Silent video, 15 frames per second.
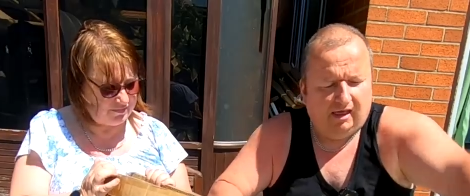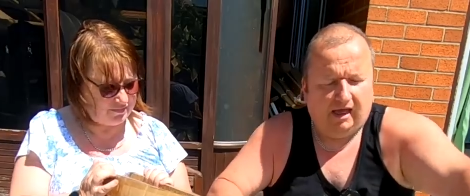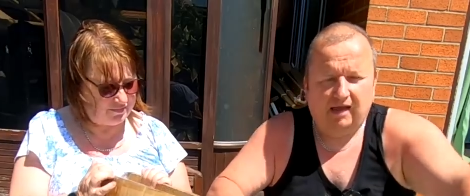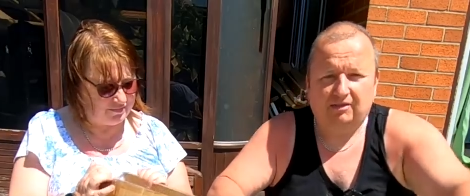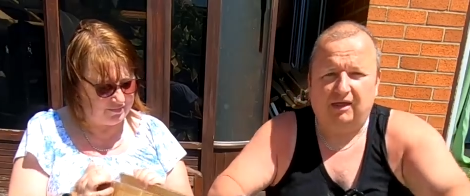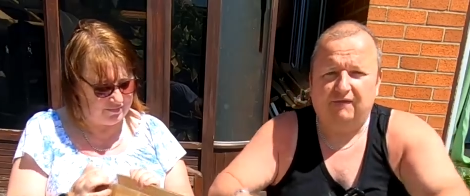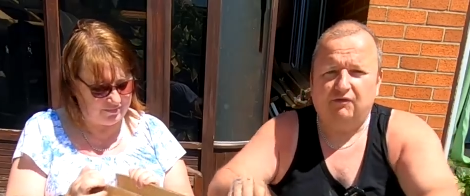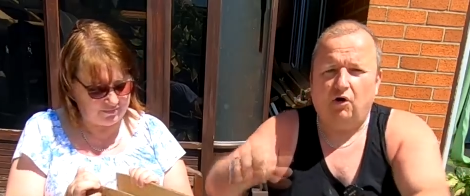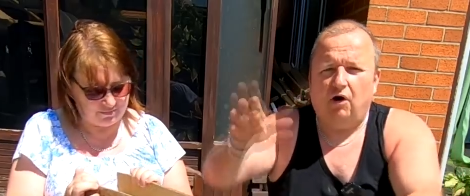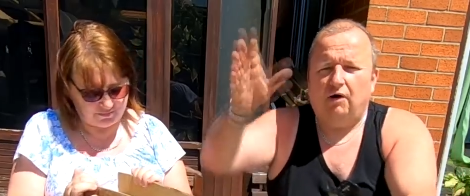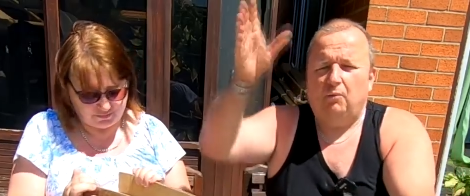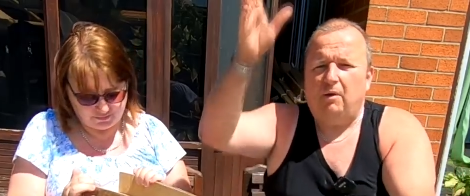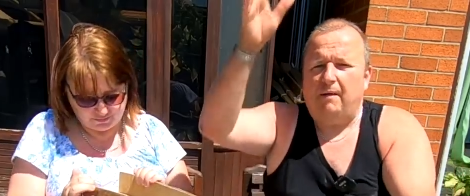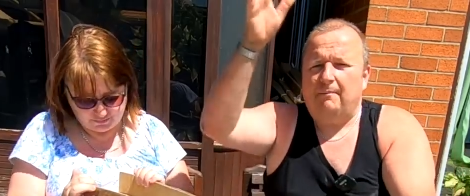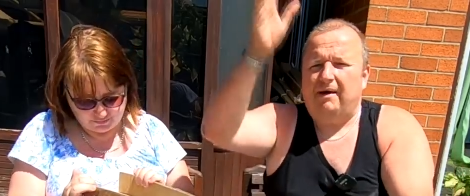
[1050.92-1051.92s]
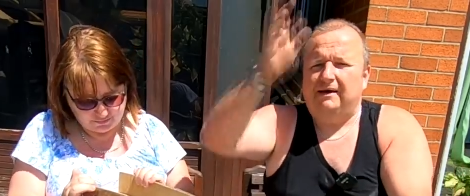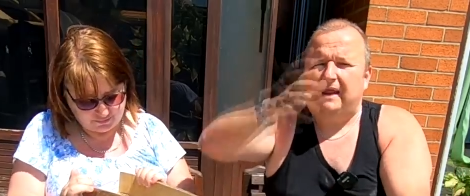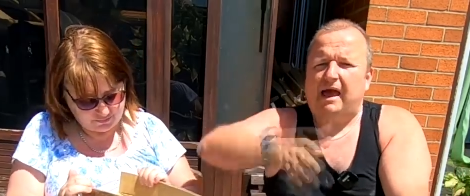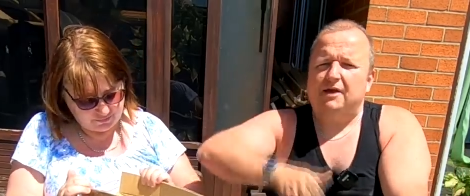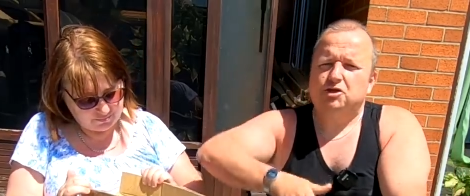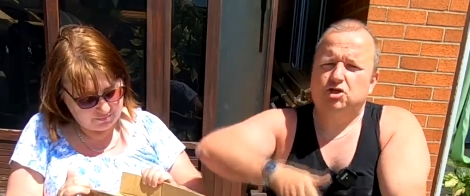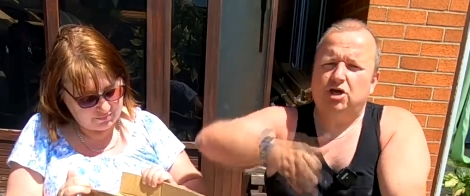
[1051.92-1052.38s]
Speaker 1: and they've got one made
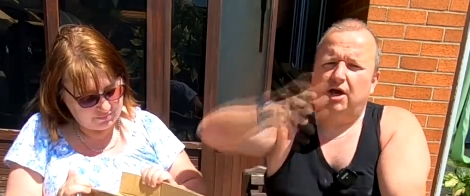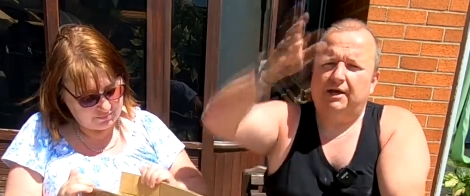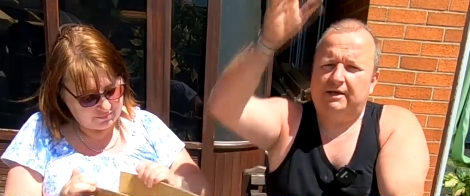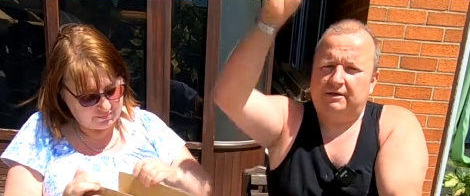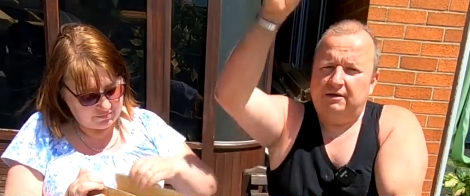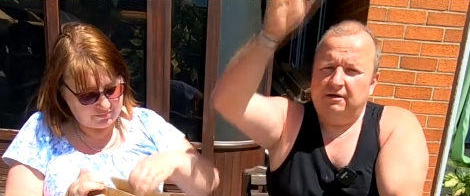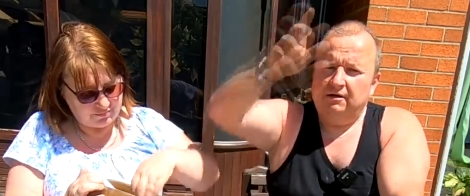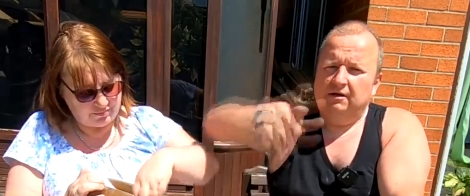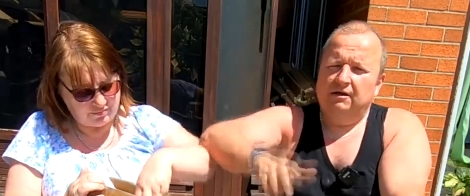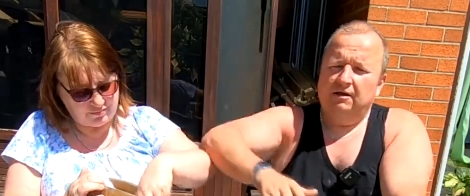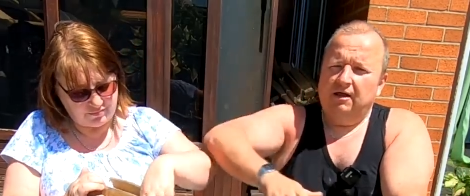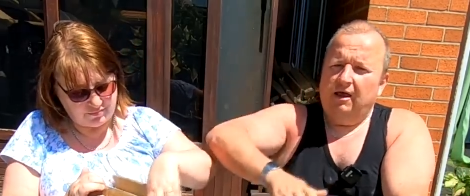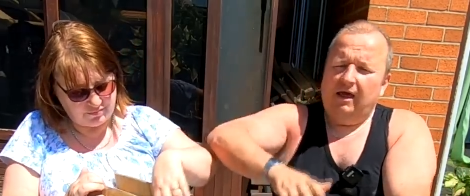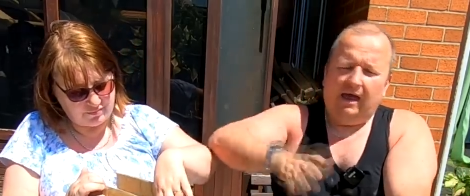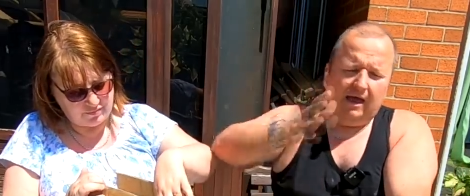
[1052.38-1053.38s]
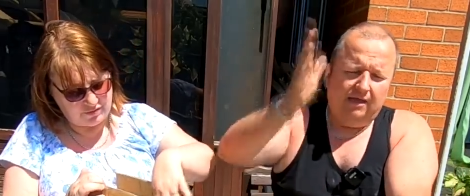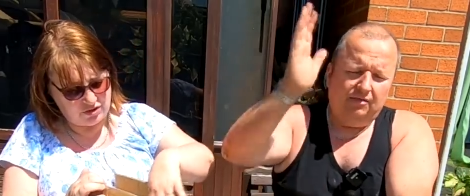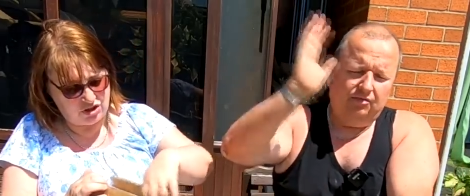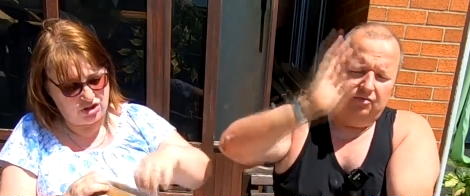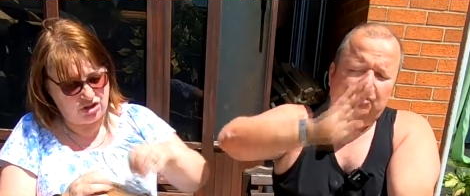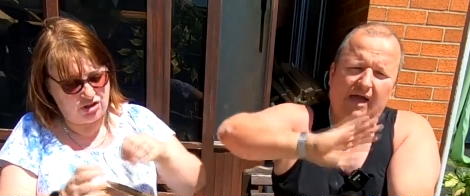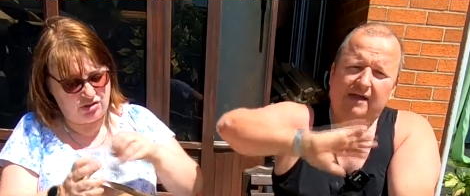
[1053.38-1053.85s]
out of chain, and
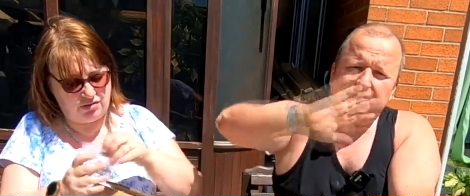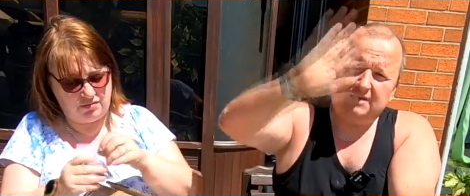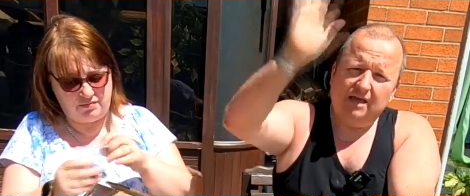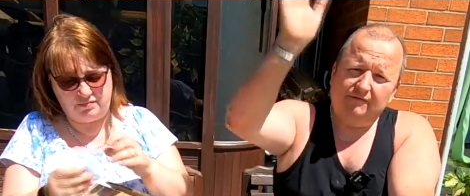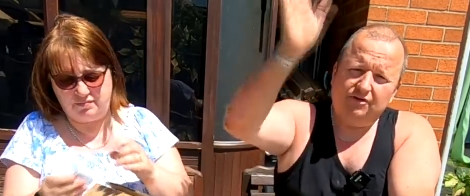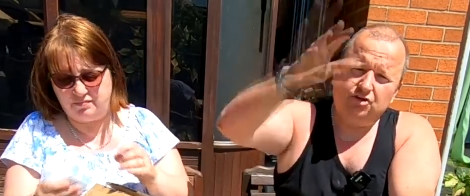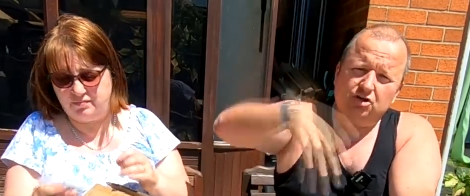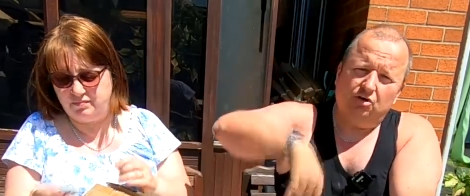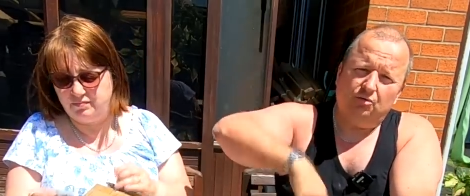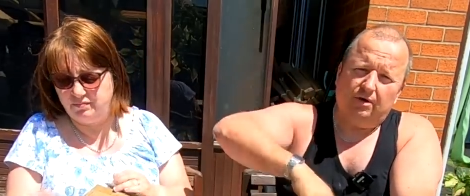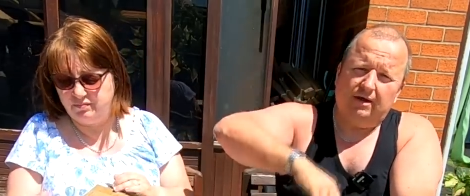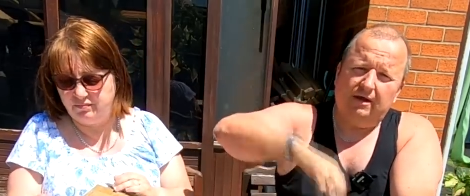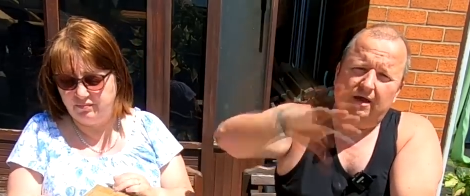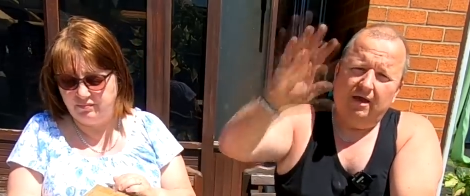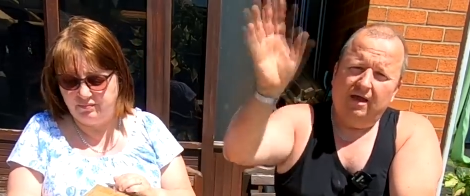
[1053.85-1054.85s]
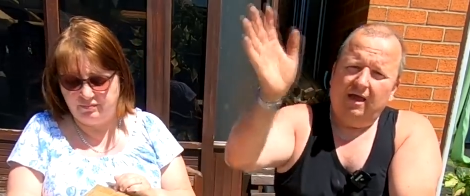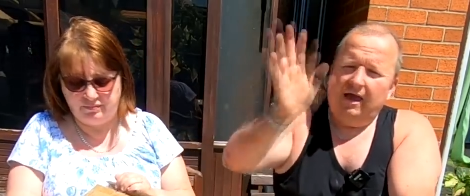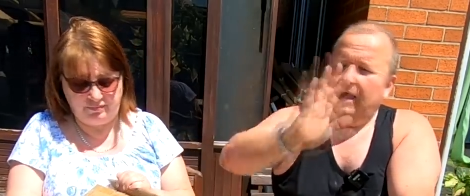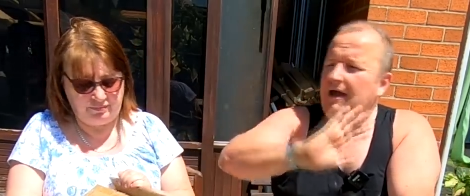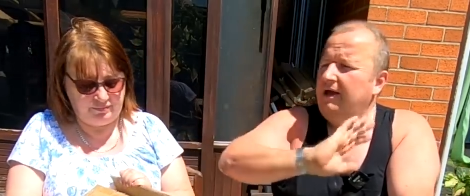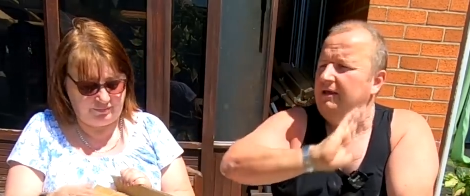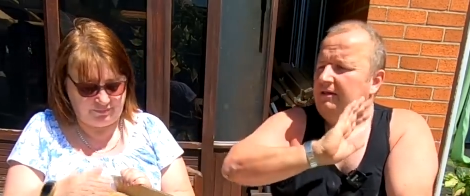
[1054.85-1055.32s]
that is heavy duty,
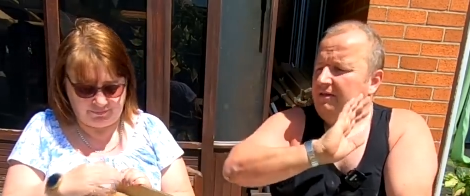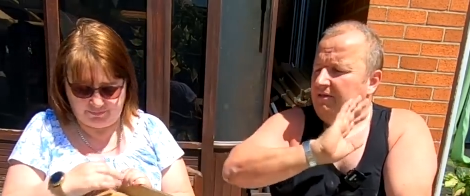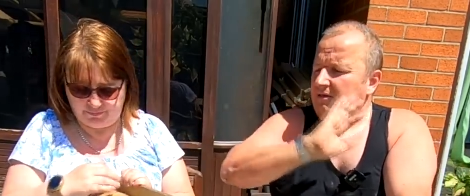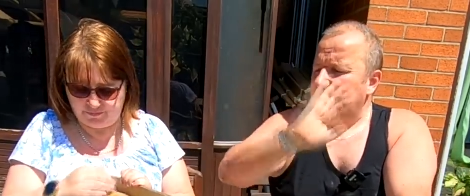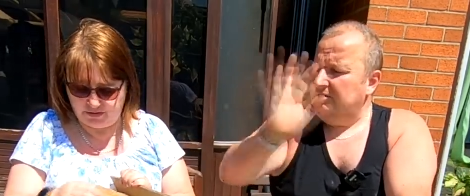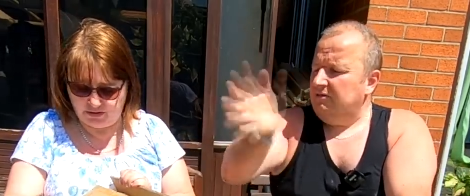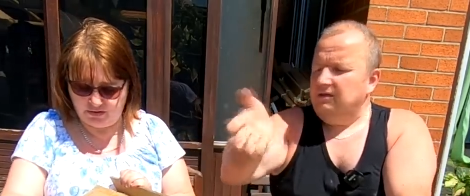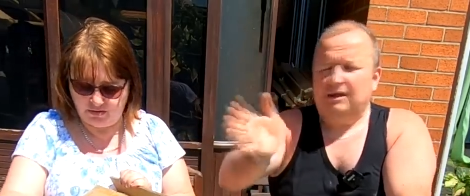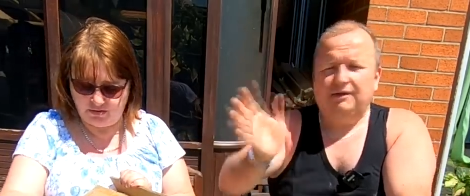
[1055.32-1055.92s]
and you